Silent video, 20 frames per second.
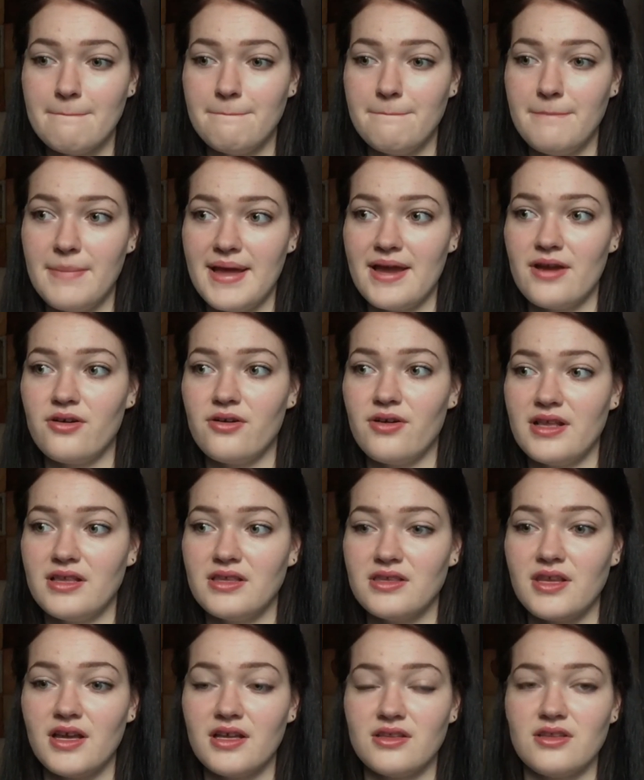better
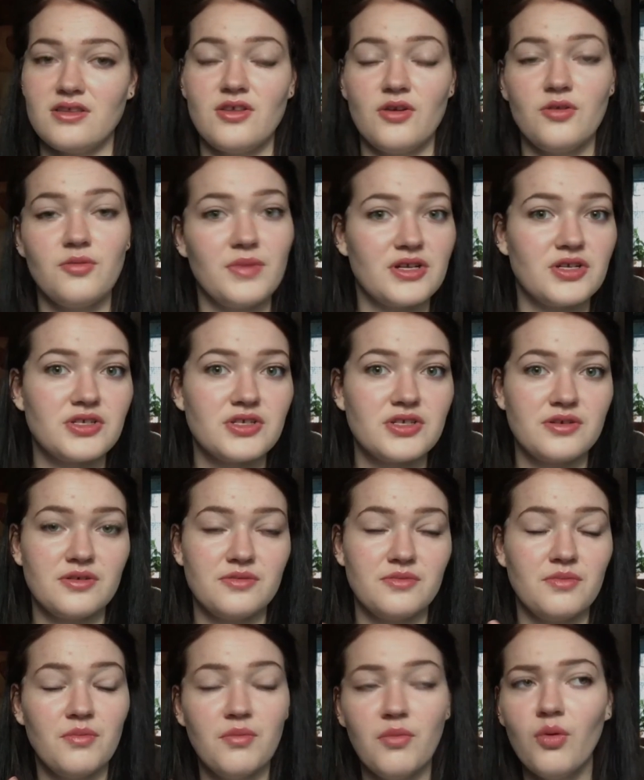and done so much
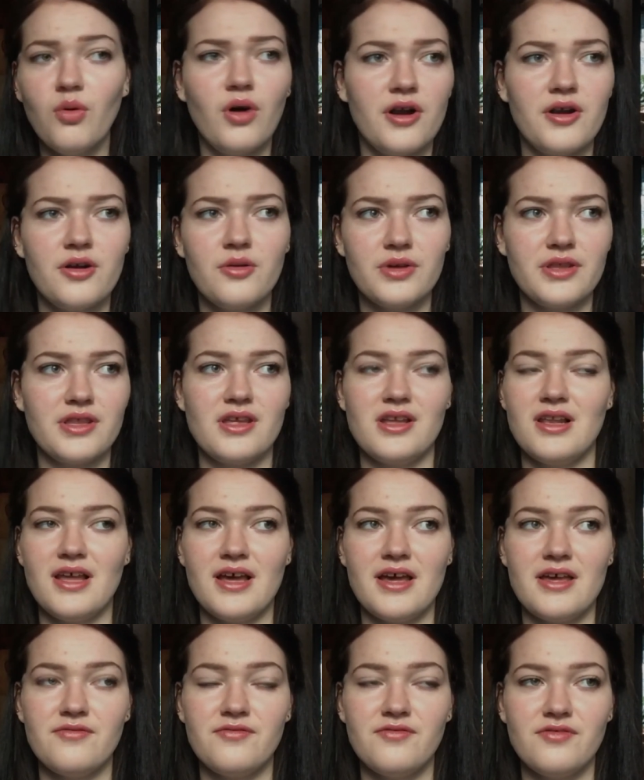more with their
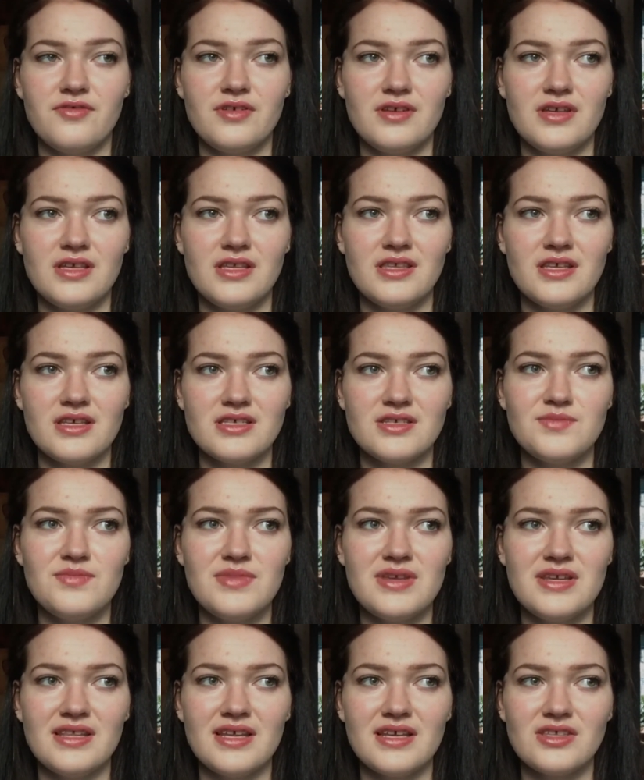life, it doesn't
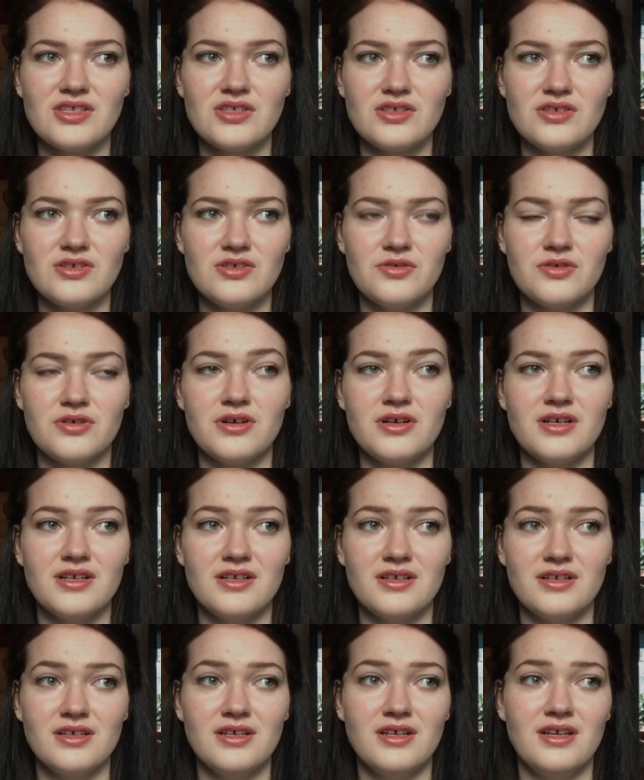mean that you're
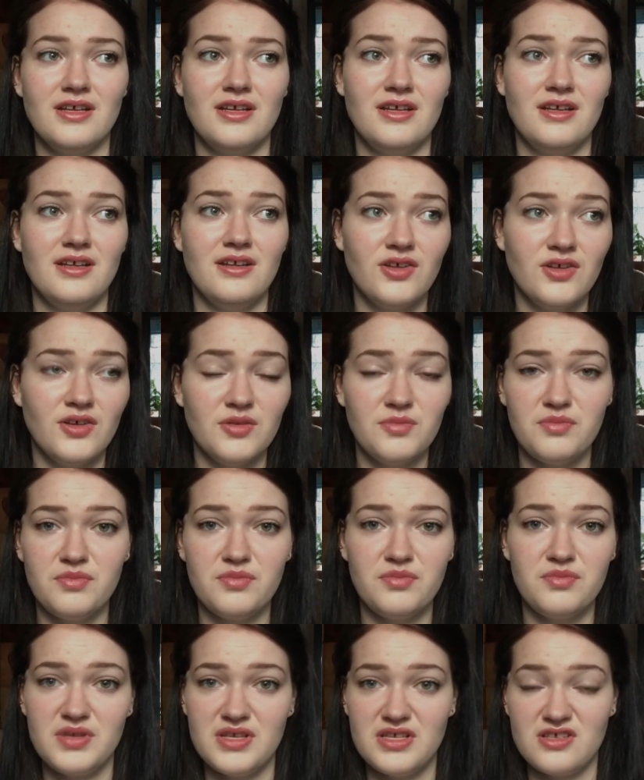
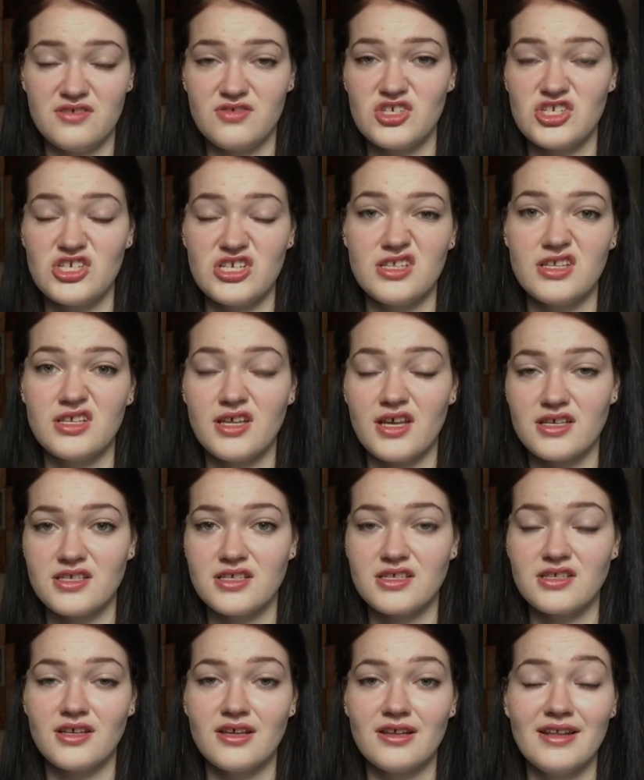a piece of shit that
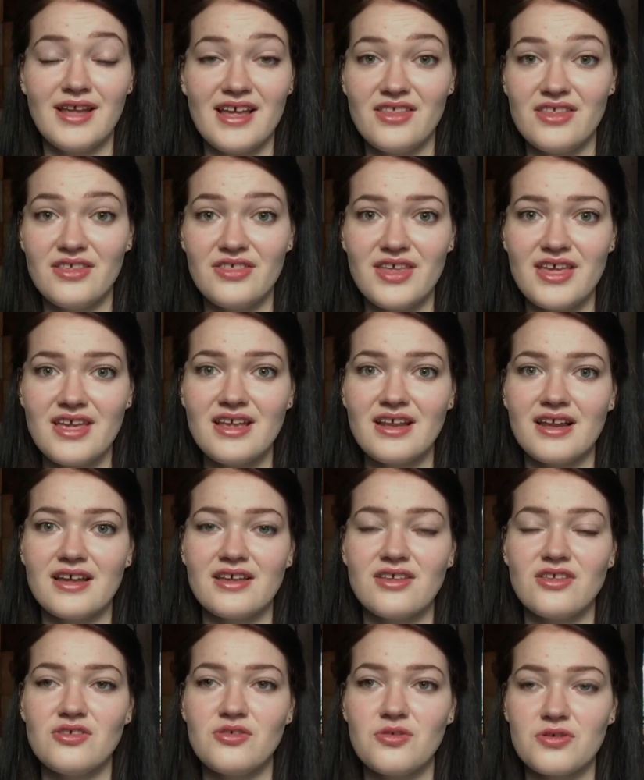hasn't done anything.
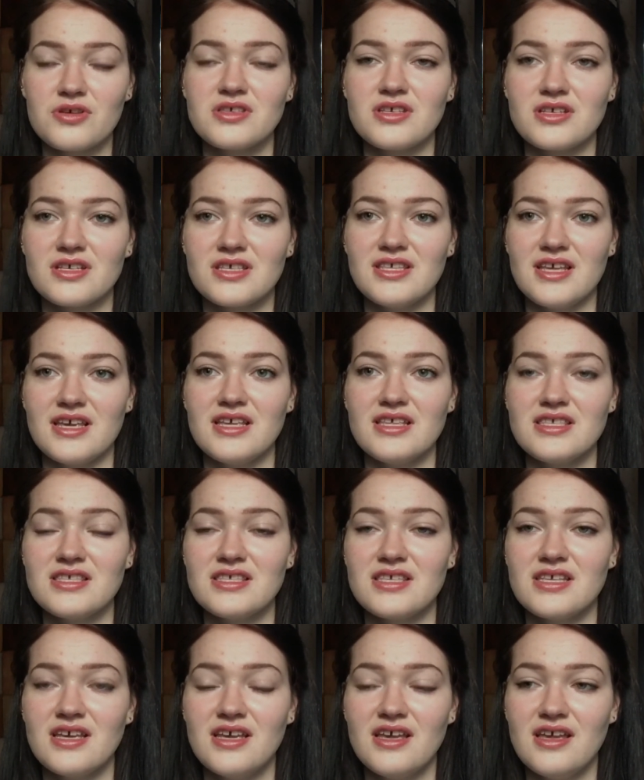Like, your
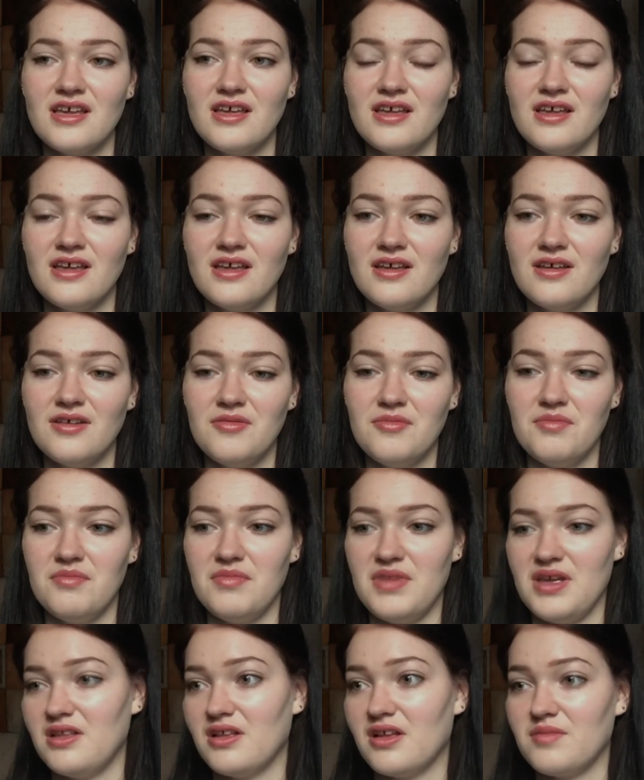success
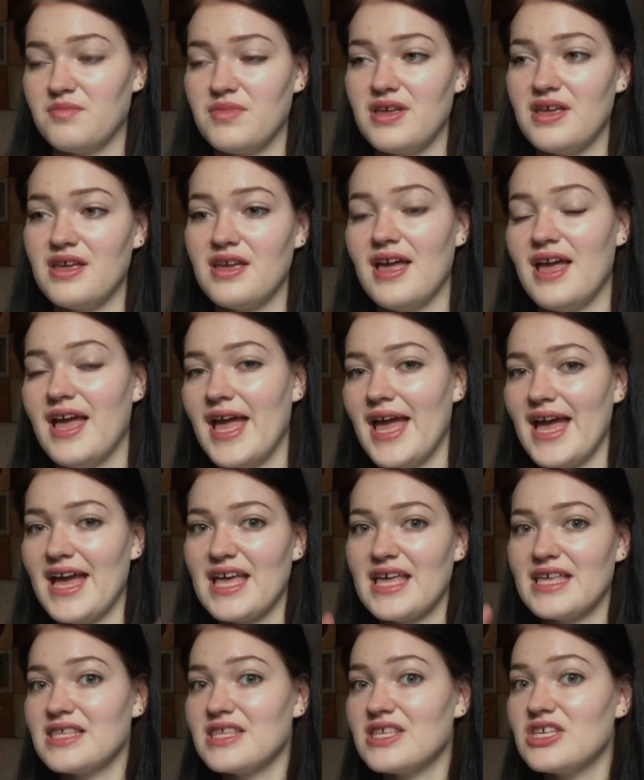may not be
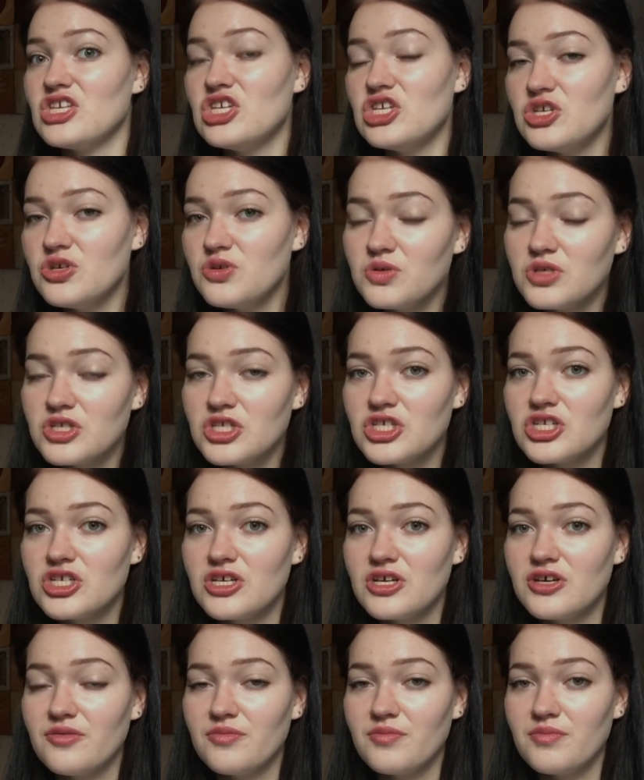as huge,
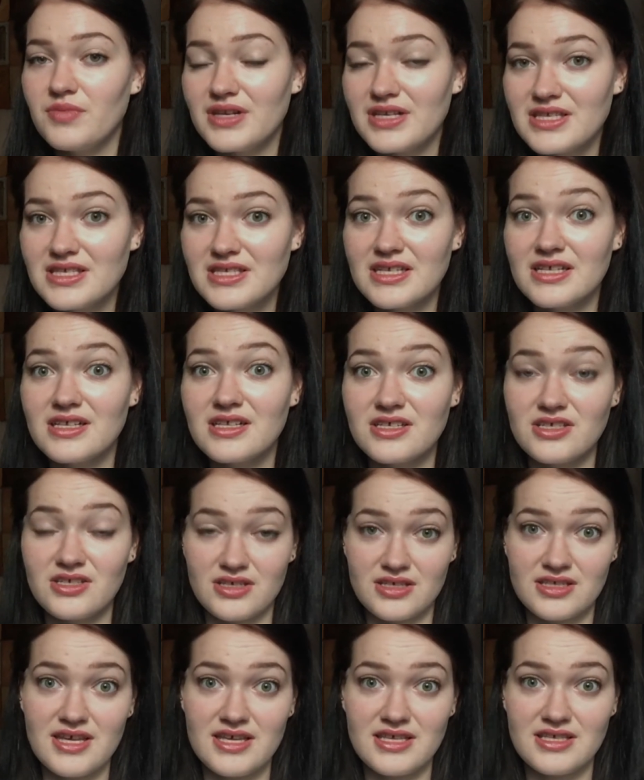but it's still a
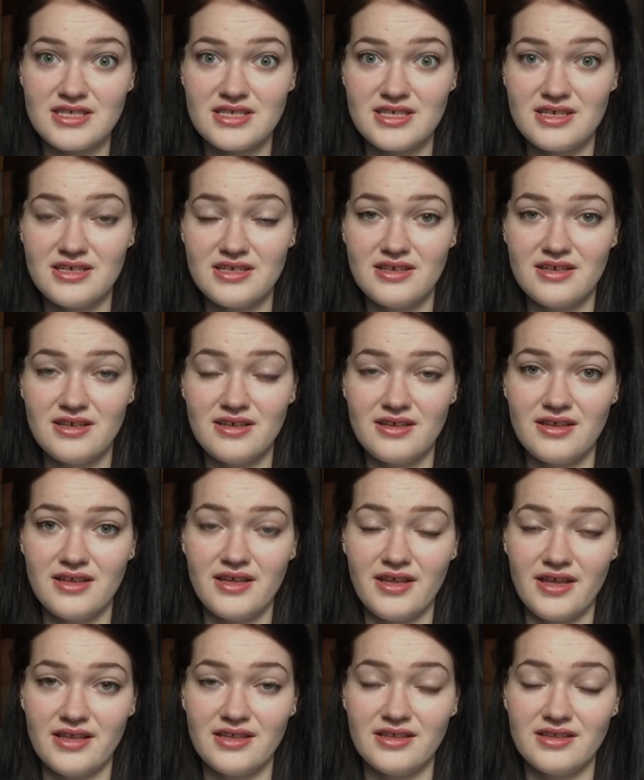success,
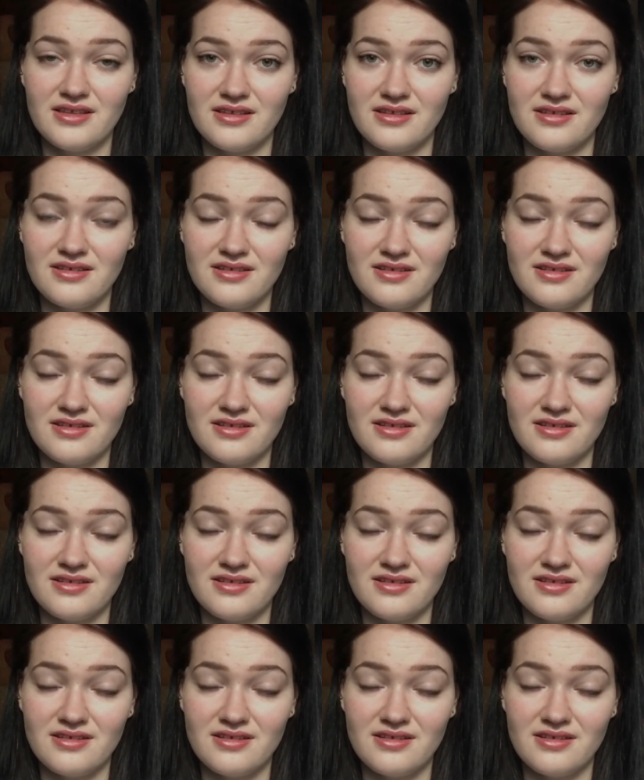and